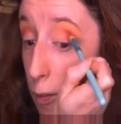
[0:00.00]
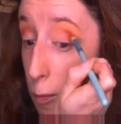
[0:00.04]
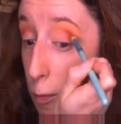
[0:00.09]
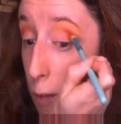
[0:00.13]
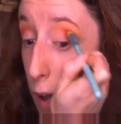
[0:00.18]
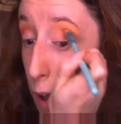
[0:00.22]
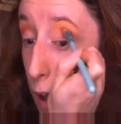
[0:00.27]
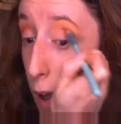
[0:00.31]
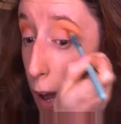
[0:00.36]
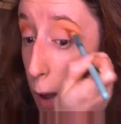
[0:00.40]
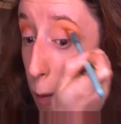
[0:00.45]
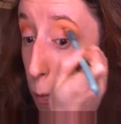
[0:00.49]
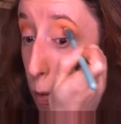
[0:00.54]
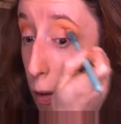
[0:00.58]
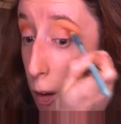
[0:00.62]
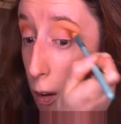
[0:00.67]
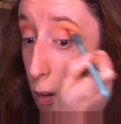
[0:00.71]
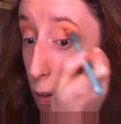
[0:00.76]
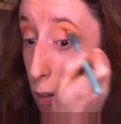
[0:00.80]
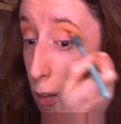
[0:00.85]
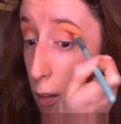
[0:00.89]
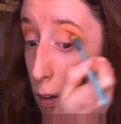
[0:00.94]
of my
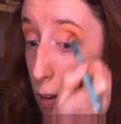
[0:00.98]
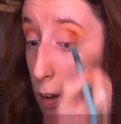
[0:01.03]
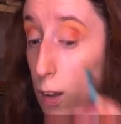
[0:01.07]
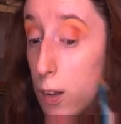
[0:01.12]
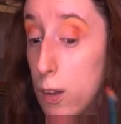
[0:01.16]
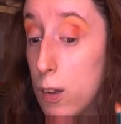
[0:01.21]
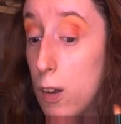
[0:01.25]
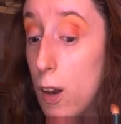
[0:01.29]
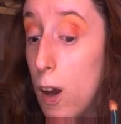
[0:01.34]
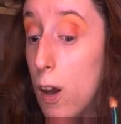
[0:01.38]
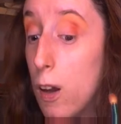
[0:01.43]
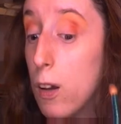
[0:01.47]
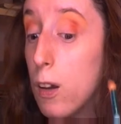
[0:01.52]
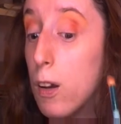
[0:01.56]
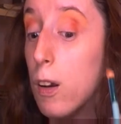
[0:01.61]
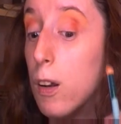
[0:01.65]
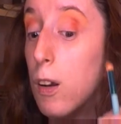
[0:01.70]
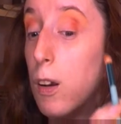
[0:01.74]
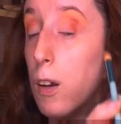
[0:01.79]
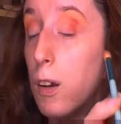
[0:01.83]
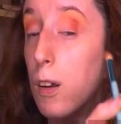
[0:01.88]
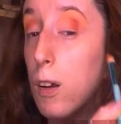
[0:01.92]
eyeball is not
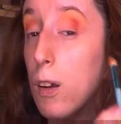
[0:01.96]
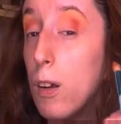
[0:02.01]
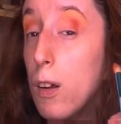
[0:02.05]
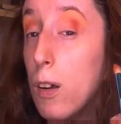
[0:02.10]
good.